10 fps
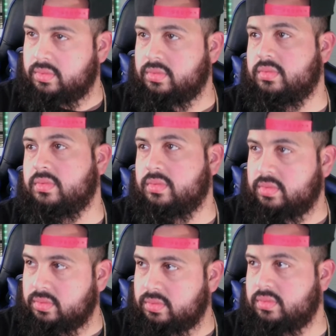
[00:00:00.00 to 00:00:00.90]

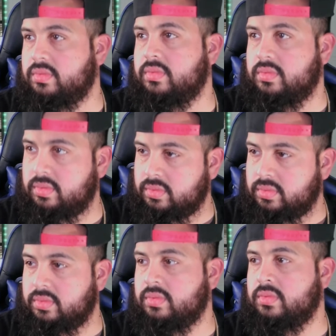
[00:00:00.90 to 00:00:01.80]

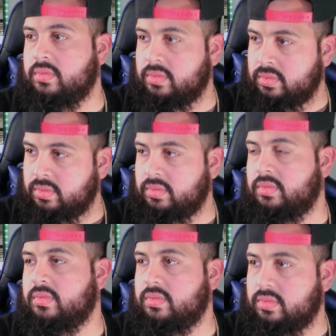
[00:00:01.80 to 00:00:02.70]

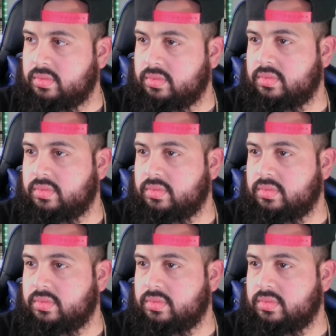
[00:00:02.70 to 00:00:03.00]
Nobody speaks.